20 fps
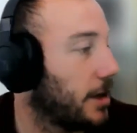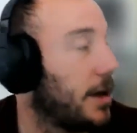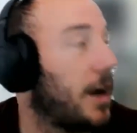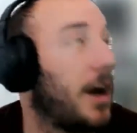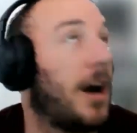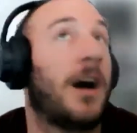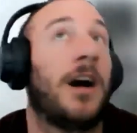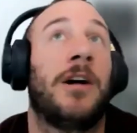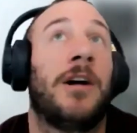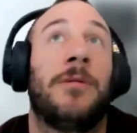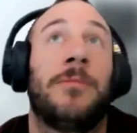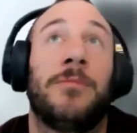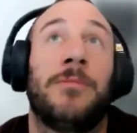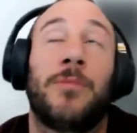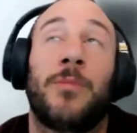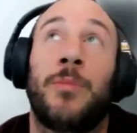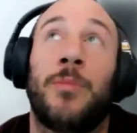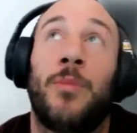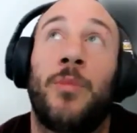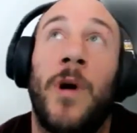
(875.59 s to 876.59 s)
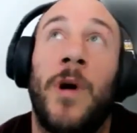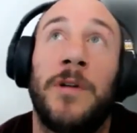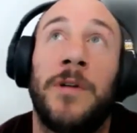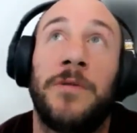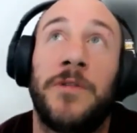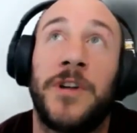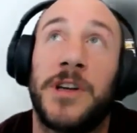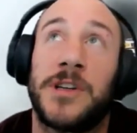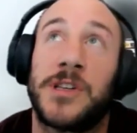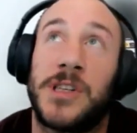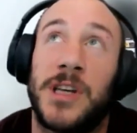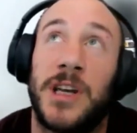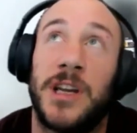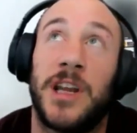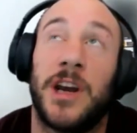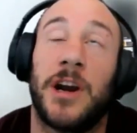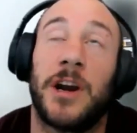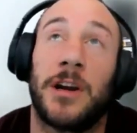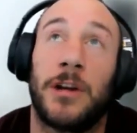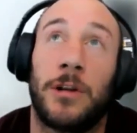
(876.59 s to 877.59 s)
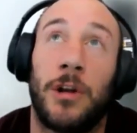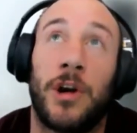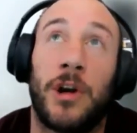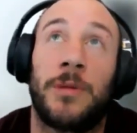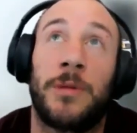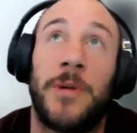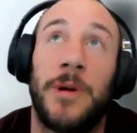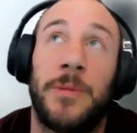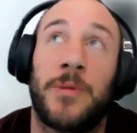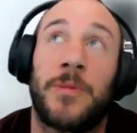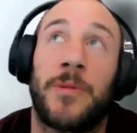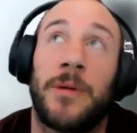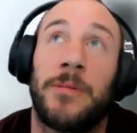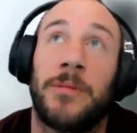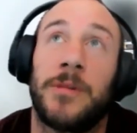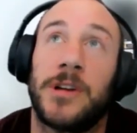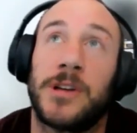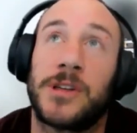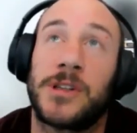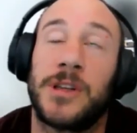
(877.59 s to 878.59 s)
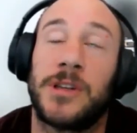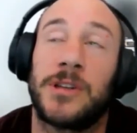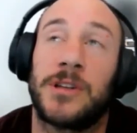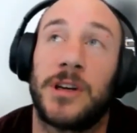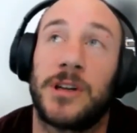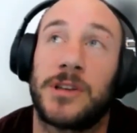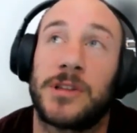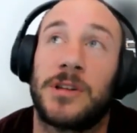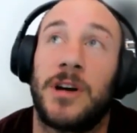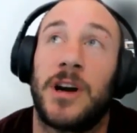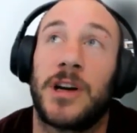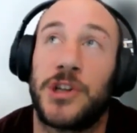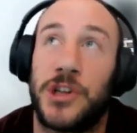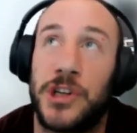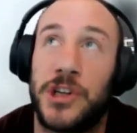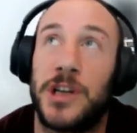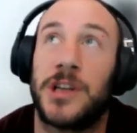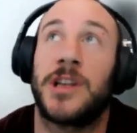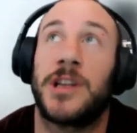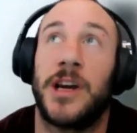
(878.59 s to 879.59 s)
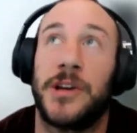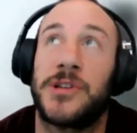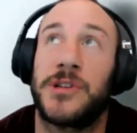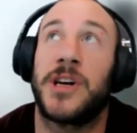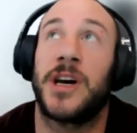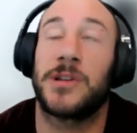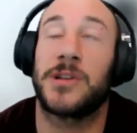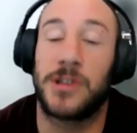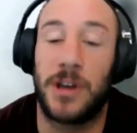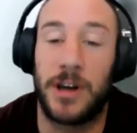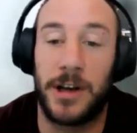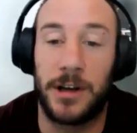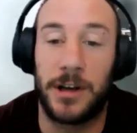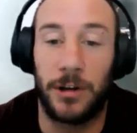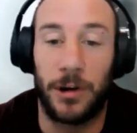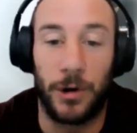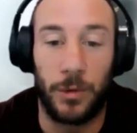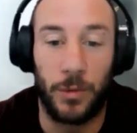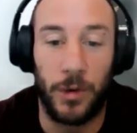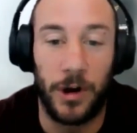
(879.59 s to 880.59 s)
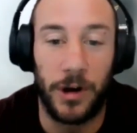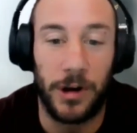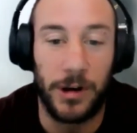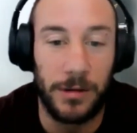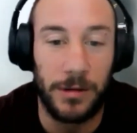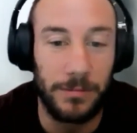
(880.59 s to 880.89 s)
One thing you said there, and a lot of people probably listening to this, like, shit, that sounds like a lot of work.